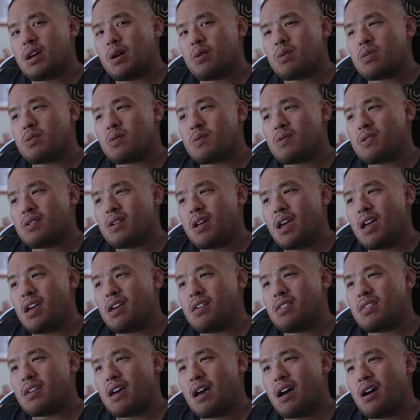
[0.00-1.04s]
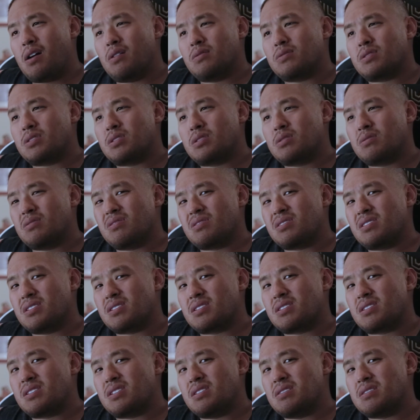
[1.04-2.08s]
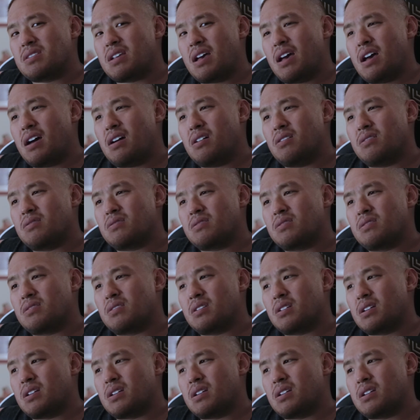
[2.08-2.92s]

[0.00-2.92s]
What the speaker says: I would throw an 1/8 ounce to a 1/16 ounce,